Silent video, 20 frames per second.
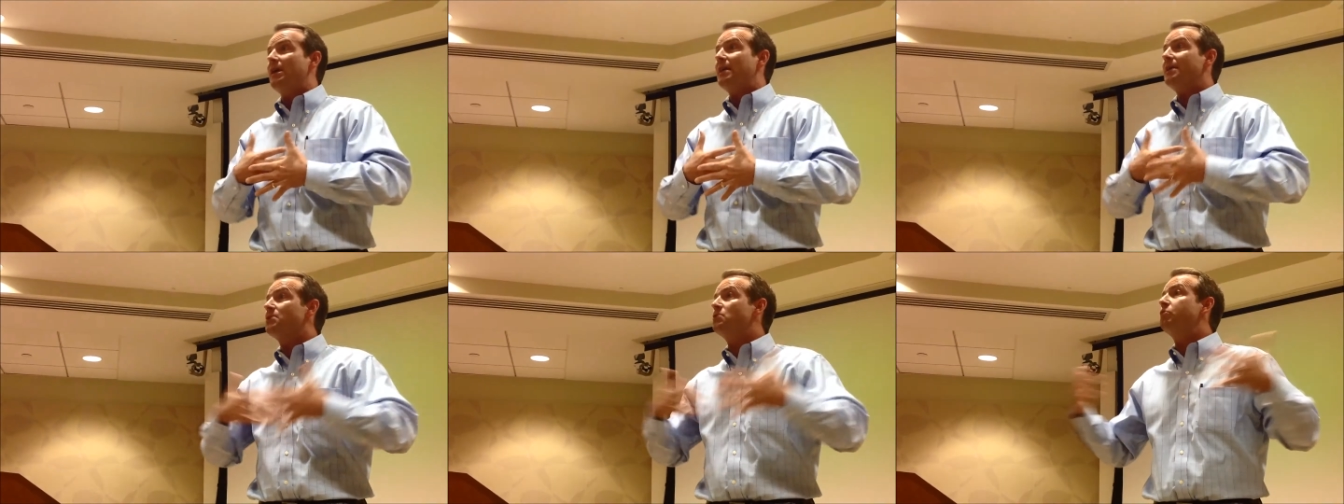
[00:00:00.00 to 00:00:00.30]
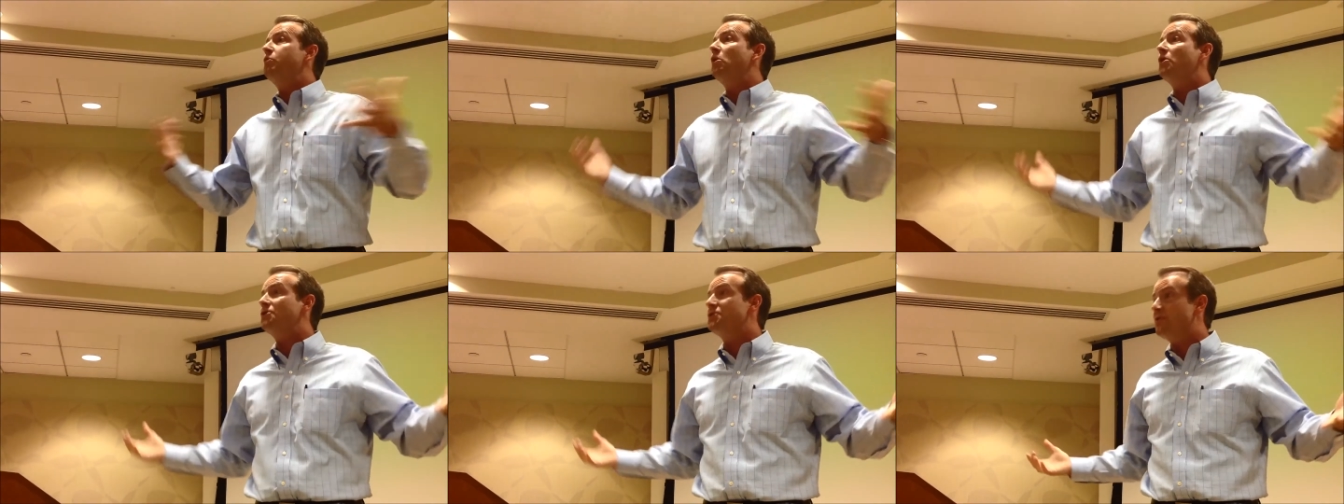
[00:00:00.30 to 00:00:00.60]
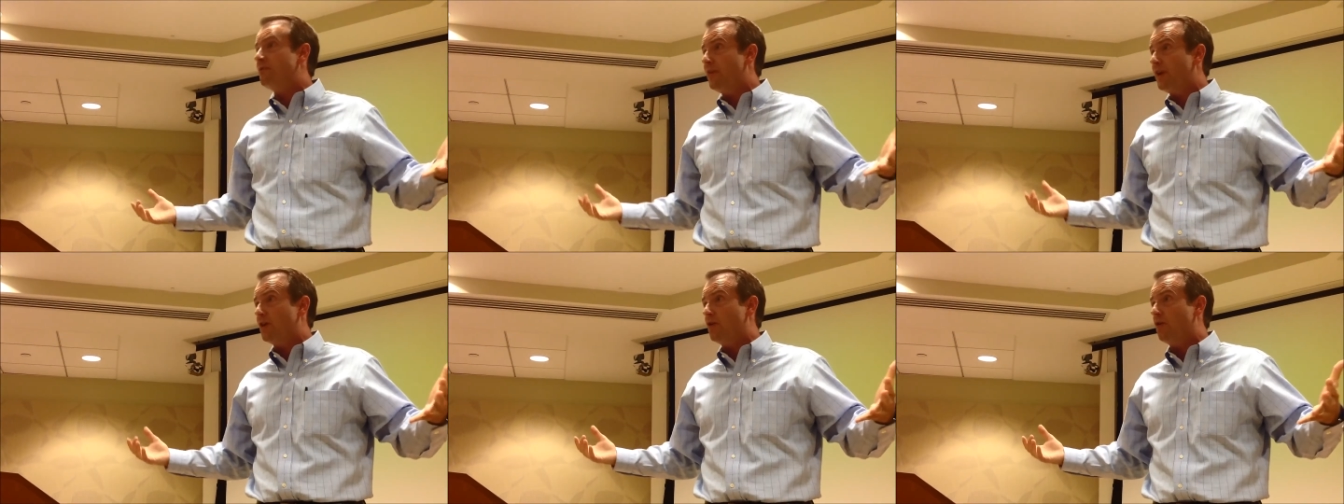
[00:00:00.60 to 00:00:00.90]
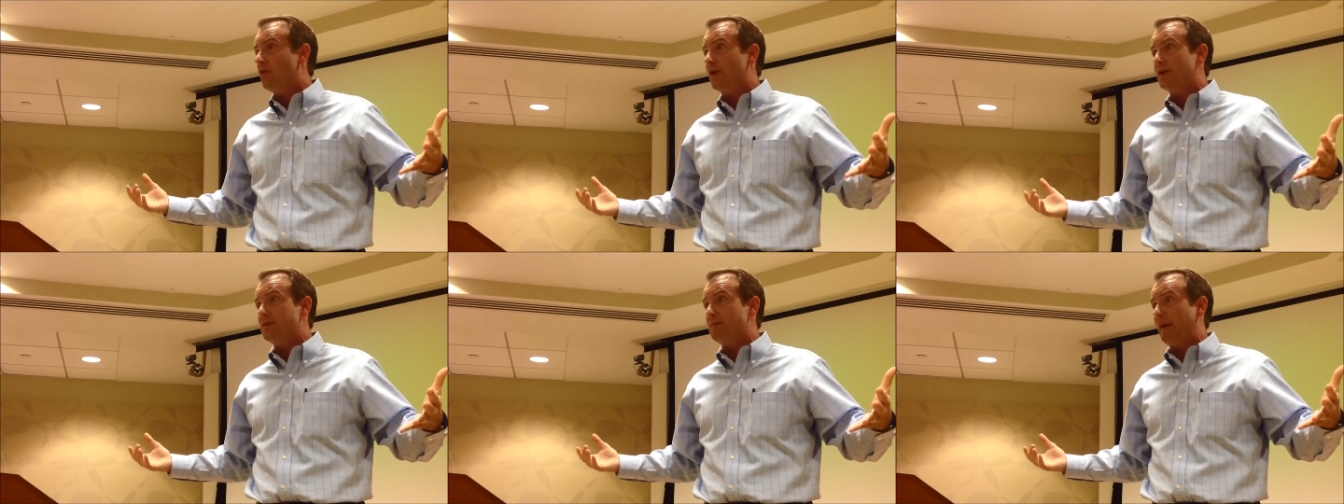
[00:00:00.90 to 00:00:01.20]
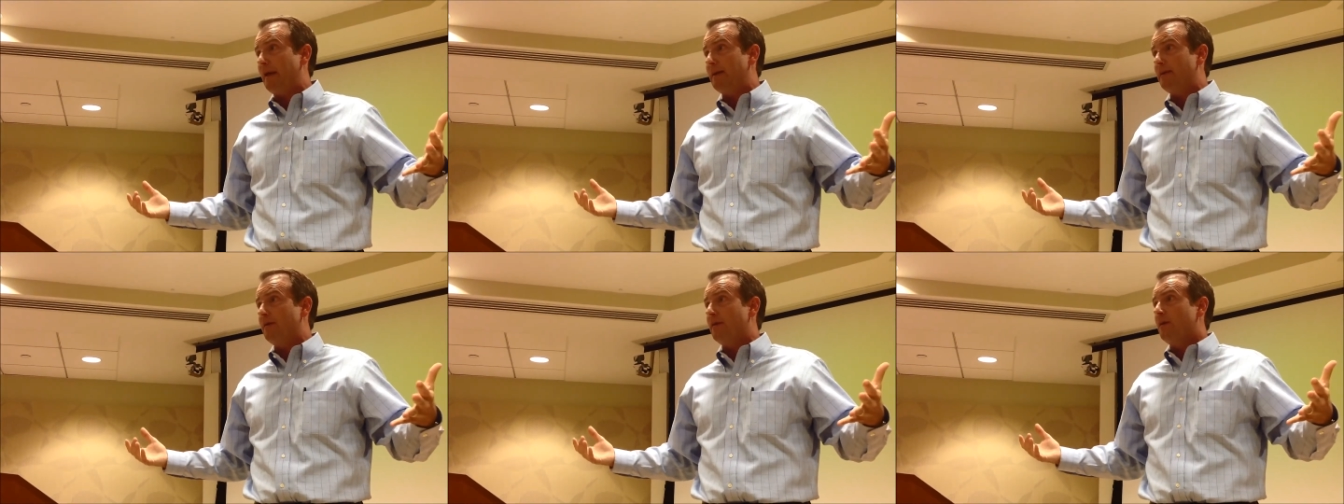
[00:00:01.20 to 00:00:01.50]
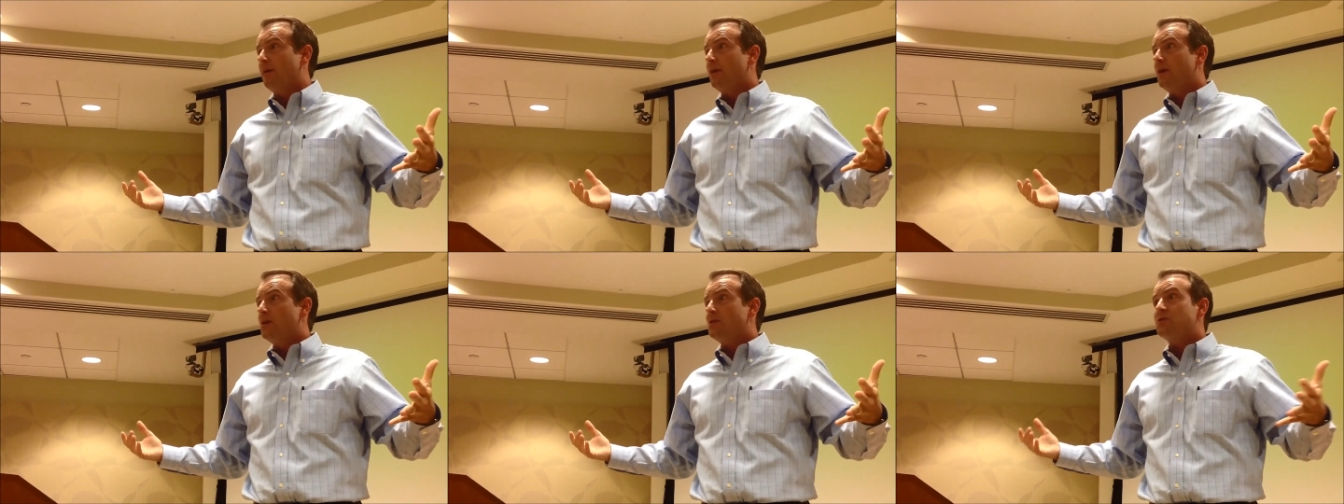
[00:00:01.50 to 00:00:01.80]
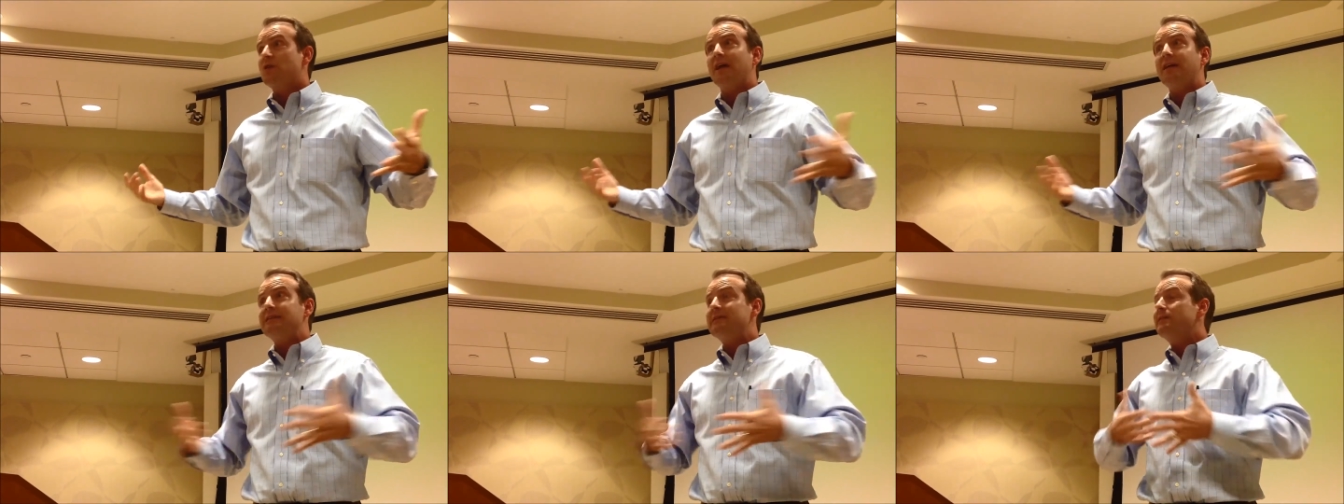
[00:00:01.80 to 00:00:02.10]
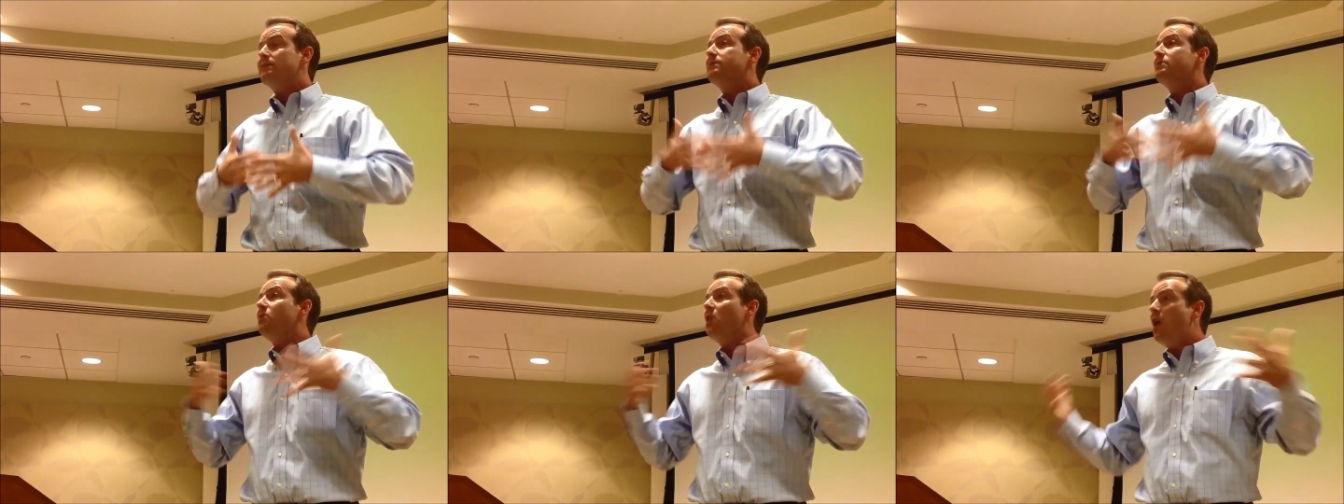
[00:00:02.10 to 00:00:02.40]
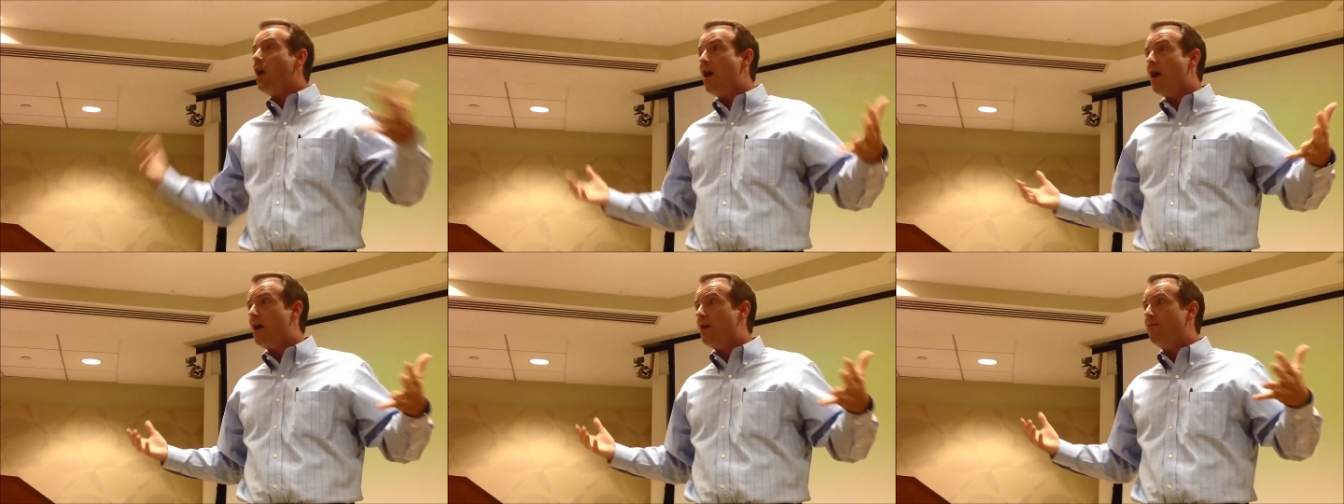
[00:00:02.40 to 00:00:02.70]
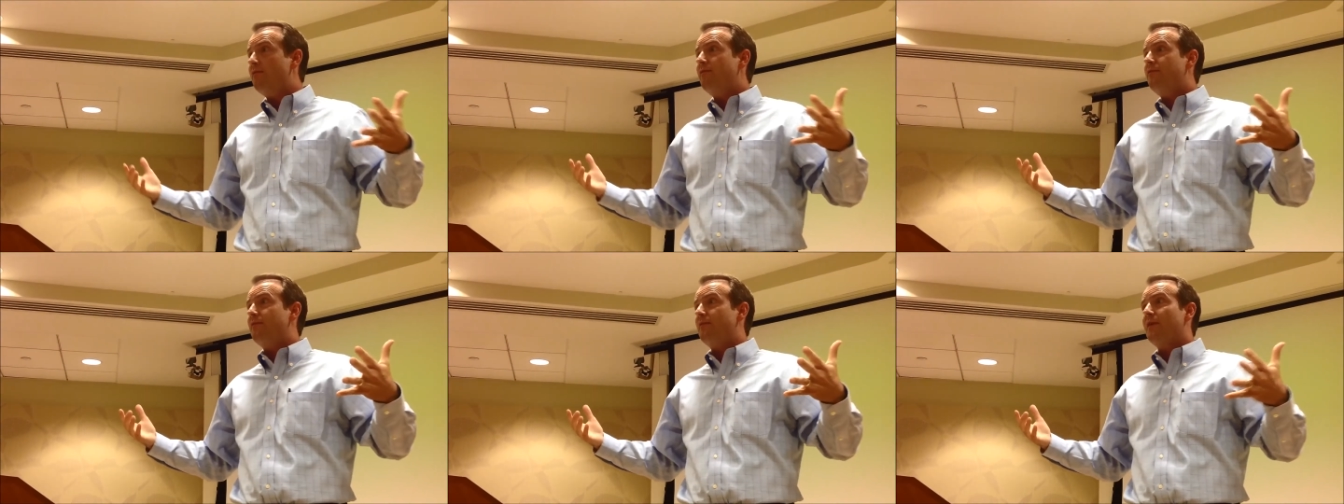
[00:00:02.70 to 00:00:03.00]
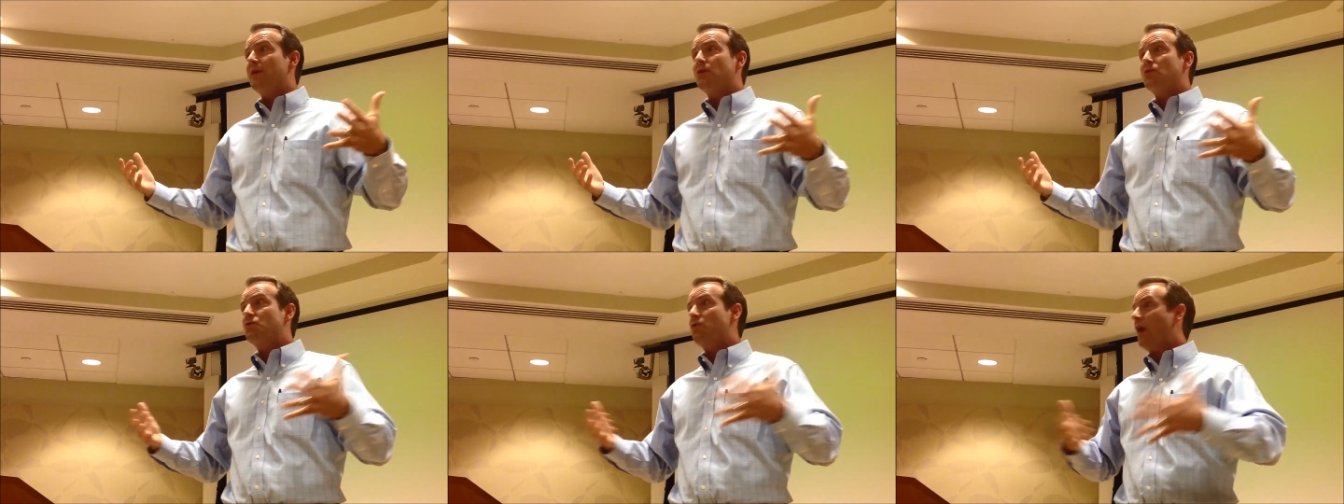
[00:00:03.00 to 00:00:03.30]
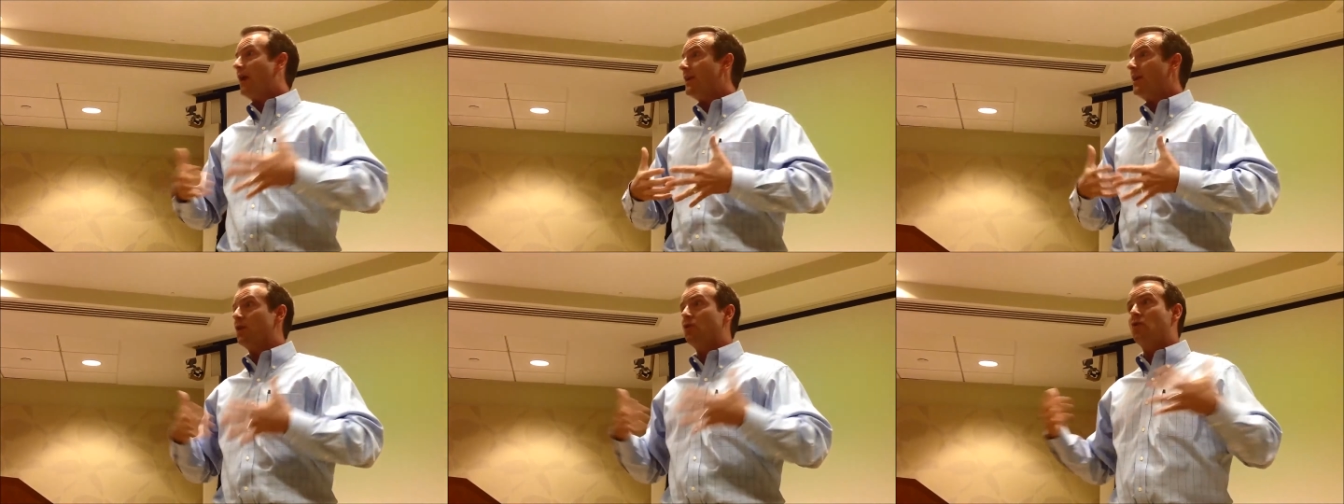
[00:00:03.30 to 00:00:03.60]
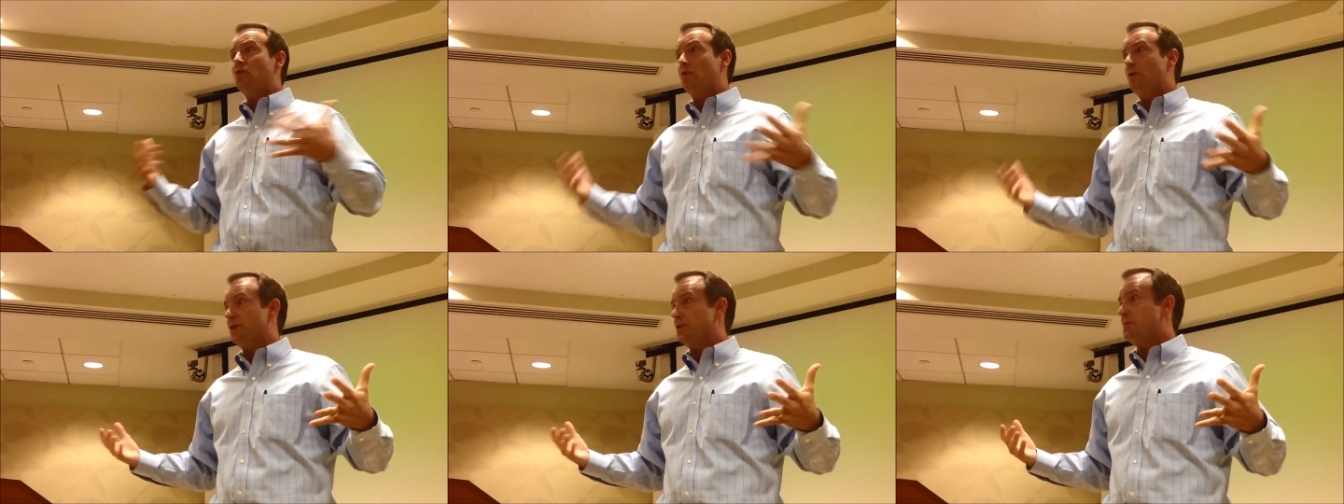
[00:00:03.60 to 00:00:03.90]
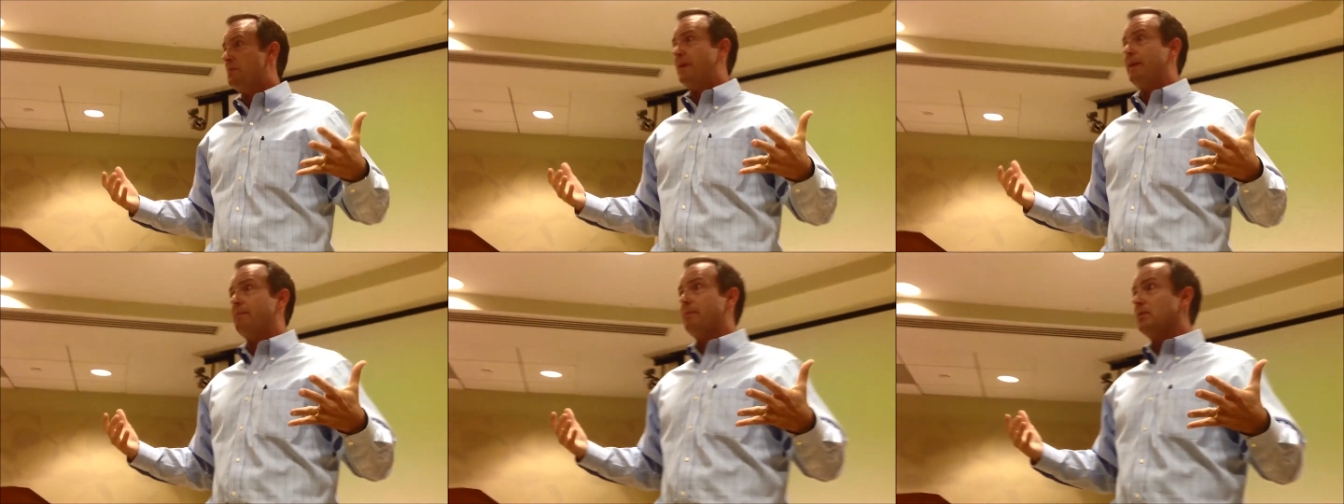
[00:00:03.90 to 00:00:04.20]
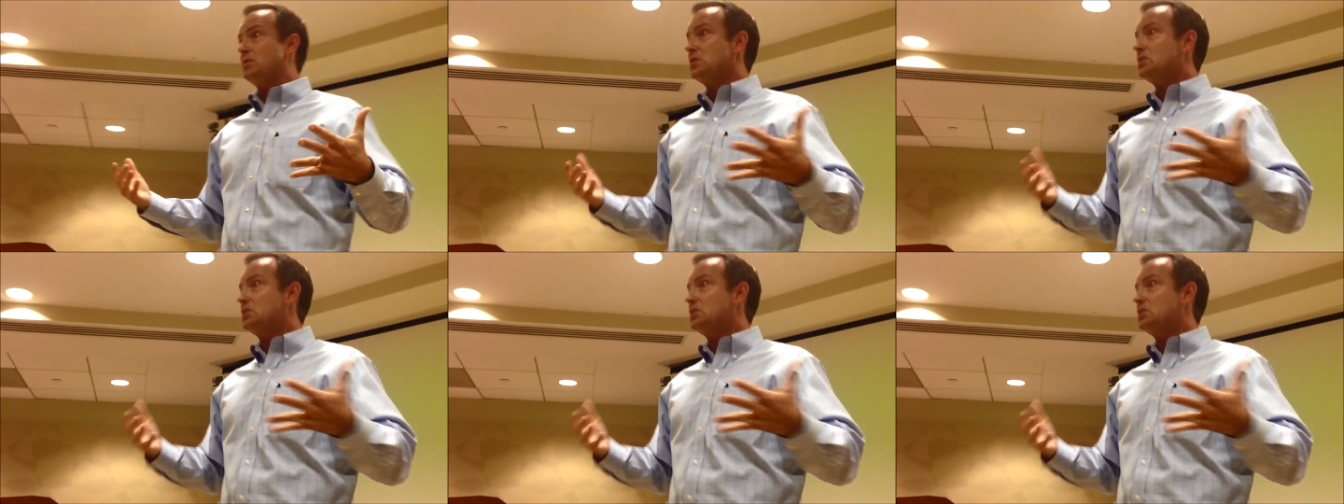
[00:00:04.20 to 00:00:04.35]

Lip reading: is words of encouragement. So I love trying to encourage people.